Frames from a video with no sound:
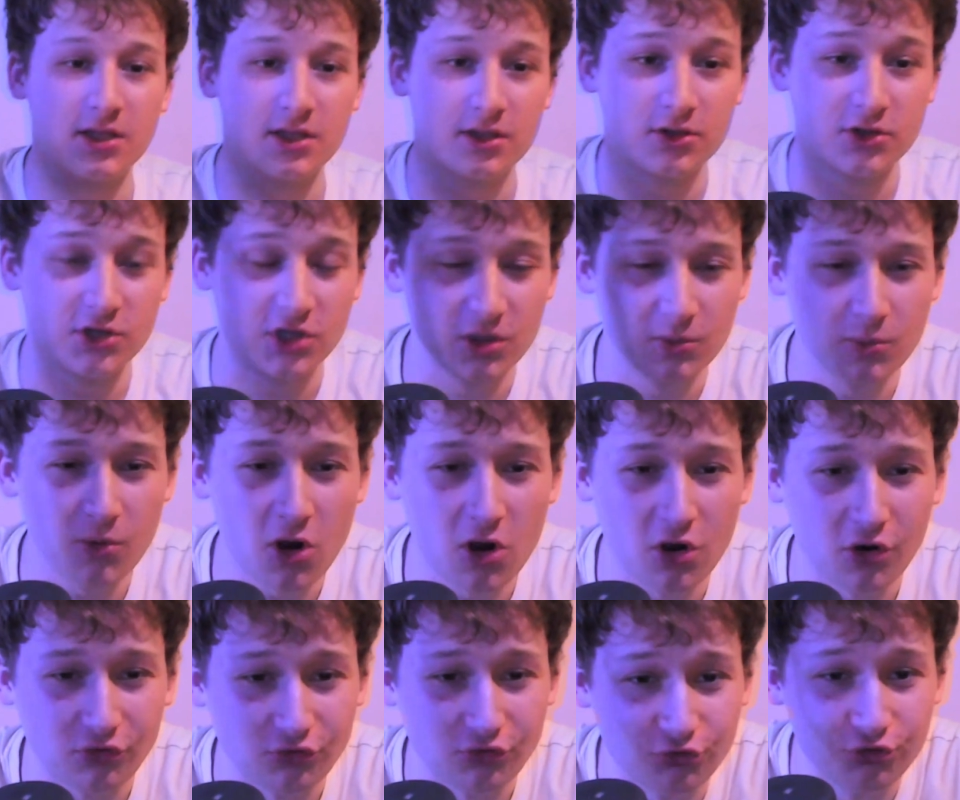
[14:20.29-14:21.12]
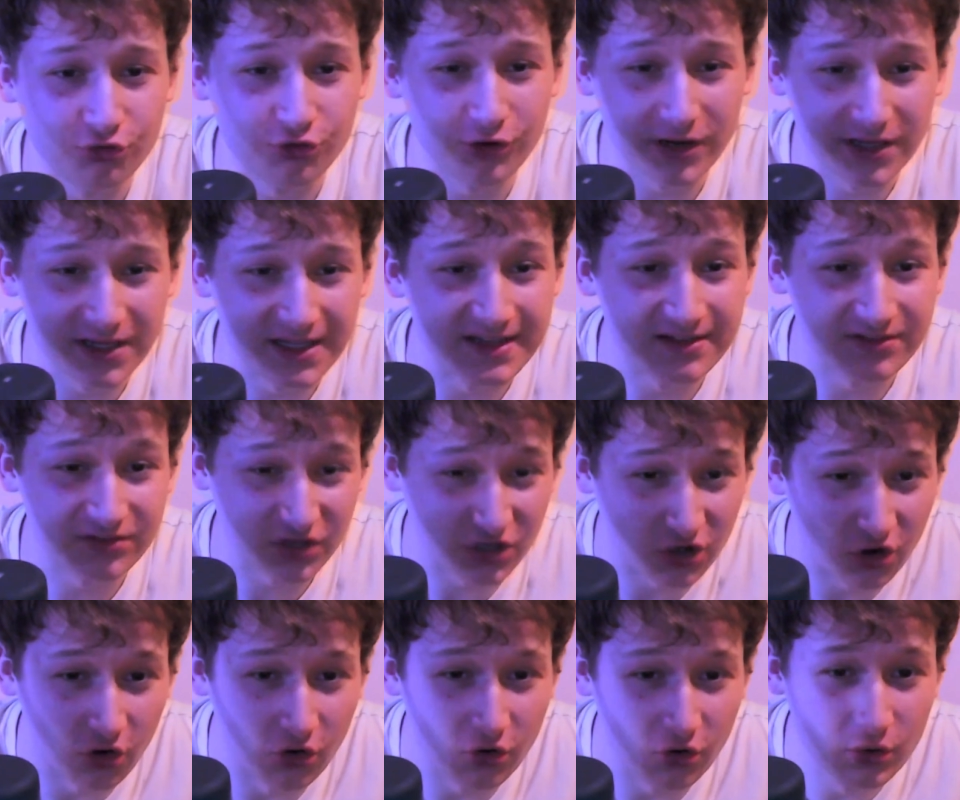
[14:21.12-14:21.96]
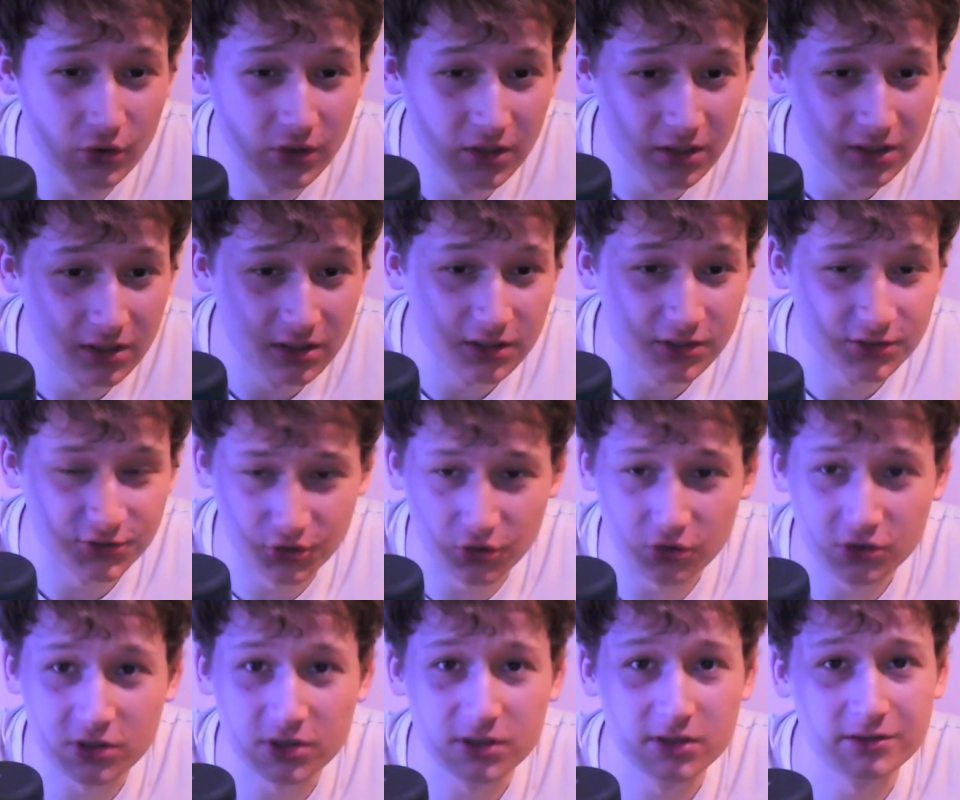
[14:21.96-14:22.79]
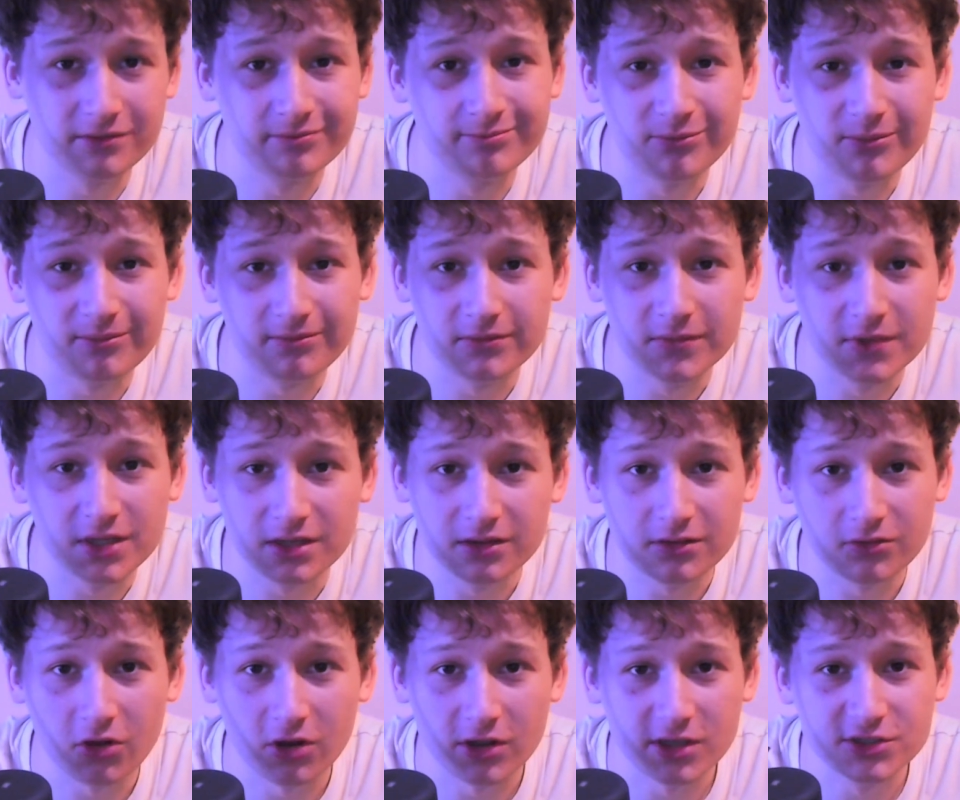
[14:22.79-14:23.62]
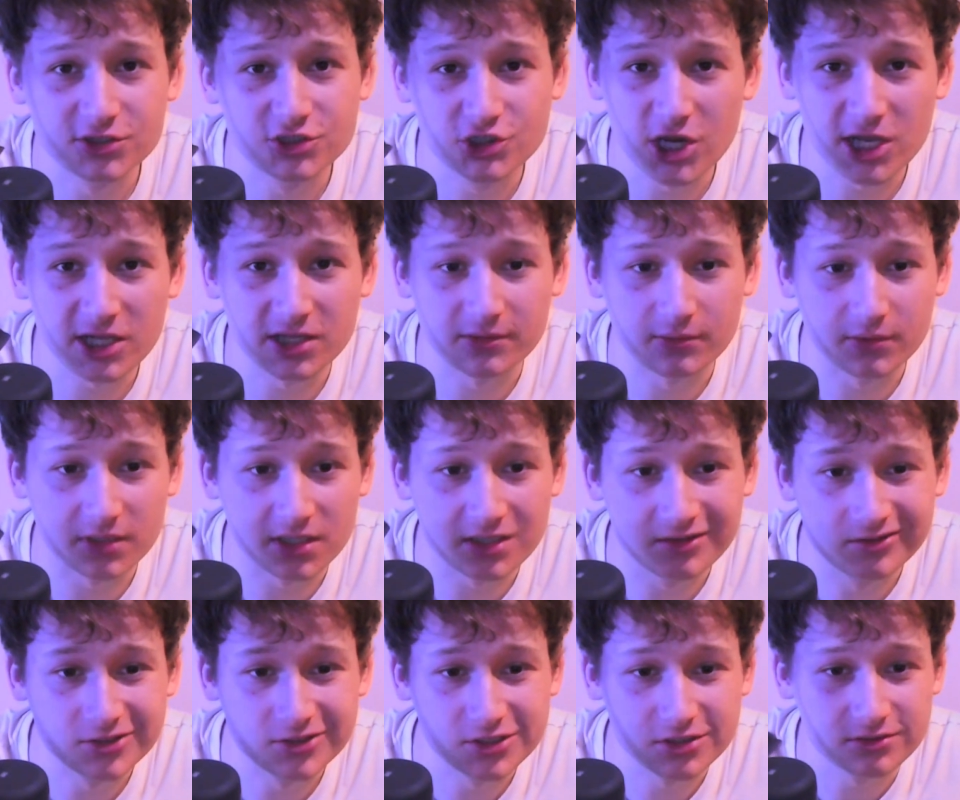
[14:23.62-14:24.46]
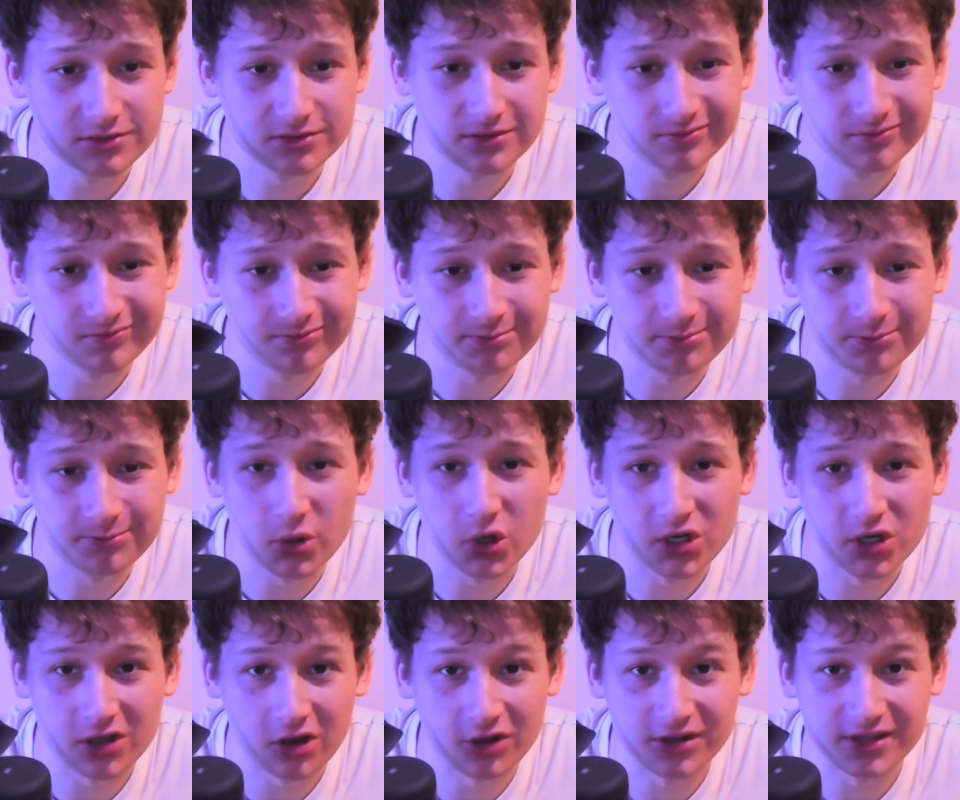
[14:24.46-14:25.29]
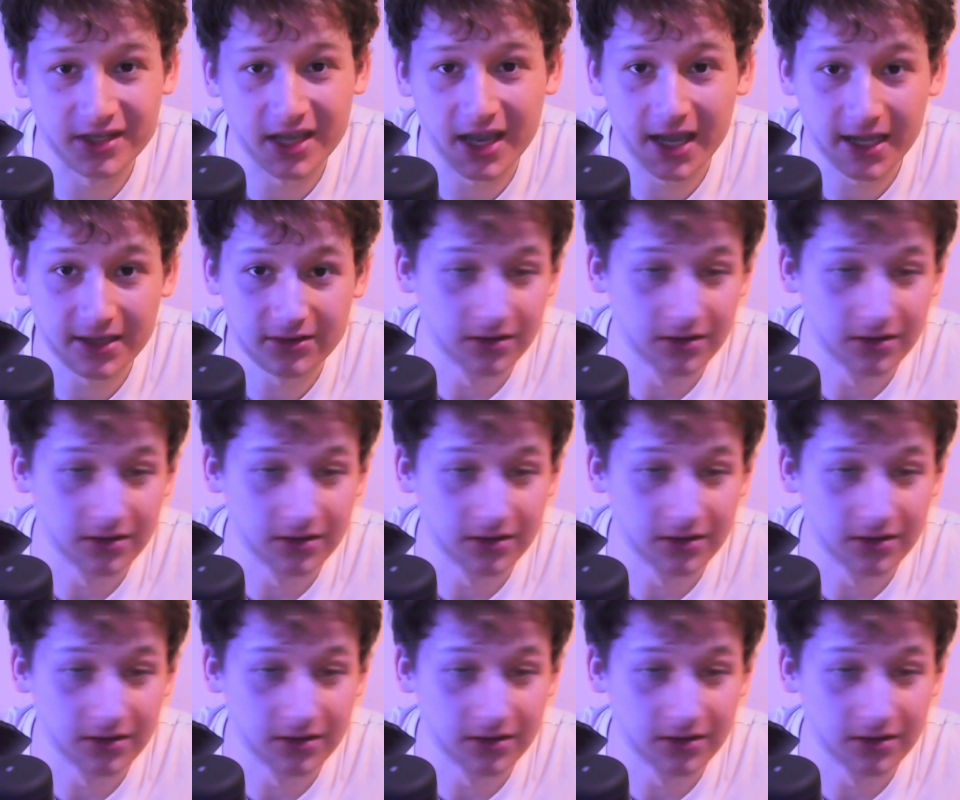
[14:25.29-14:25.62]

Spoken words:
you are ready to go. You're like genuinely just put it on your head.